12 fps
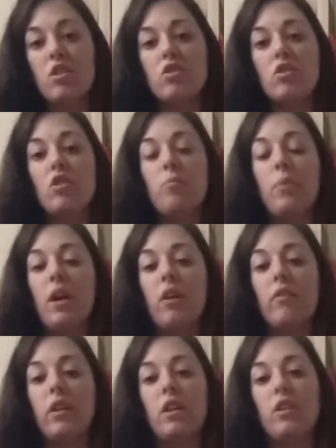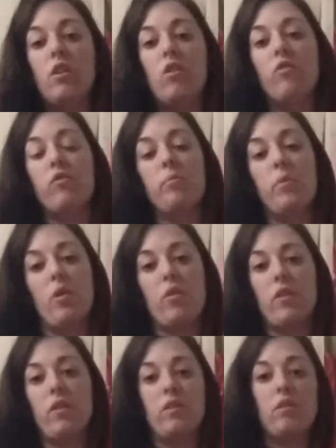So you may already know from
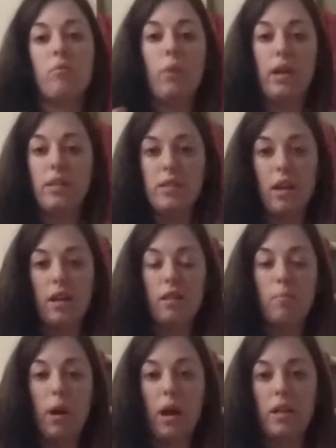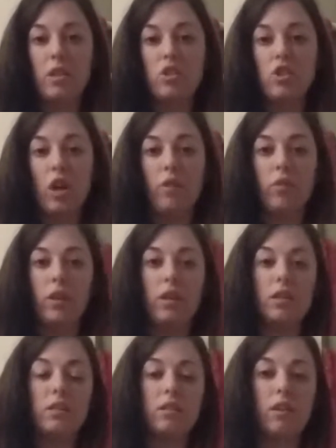yoga that the right side of the body is generally
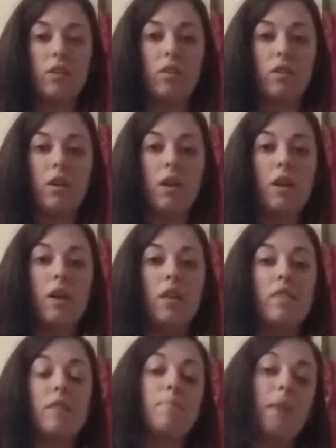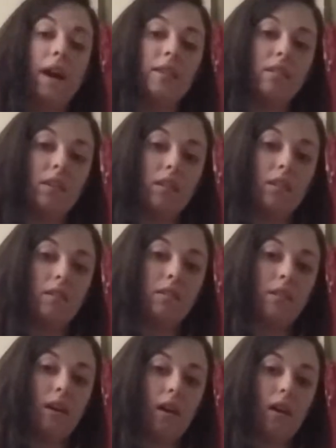considered the masculine
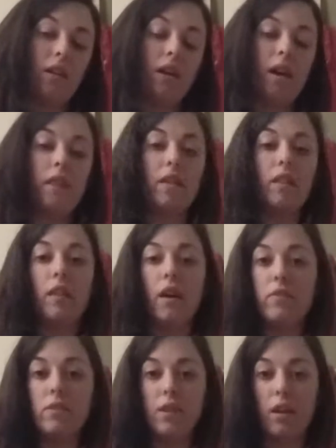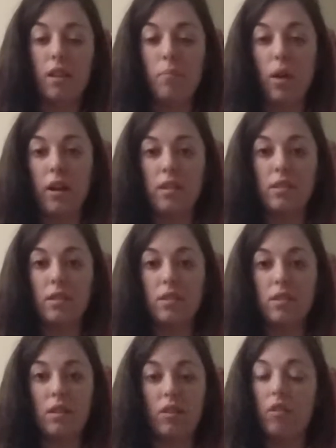side, and the left side of the body is
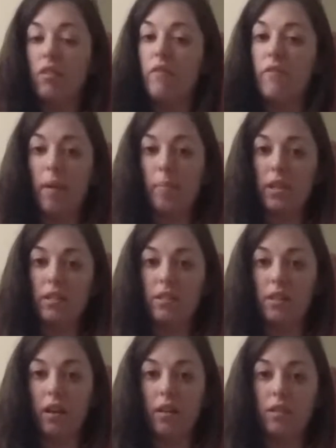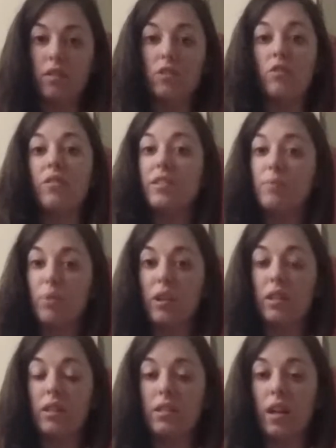considered the feminine side. So this
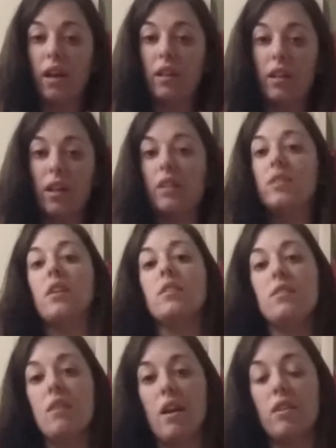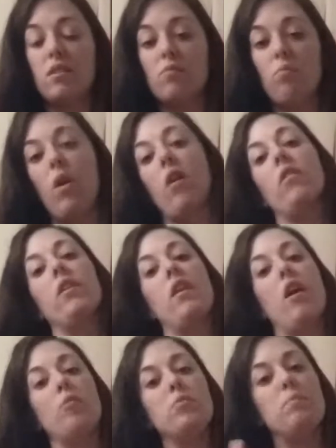breathing technique does that as well. It
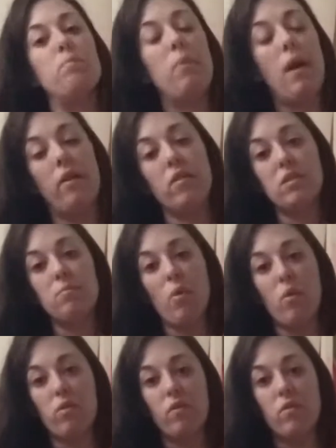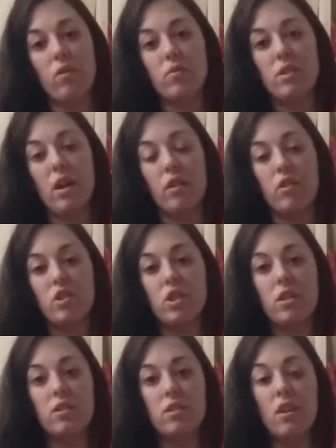helps balance both of those
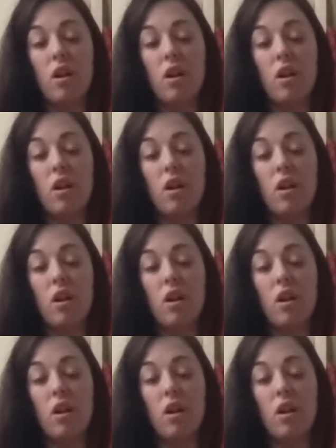energies.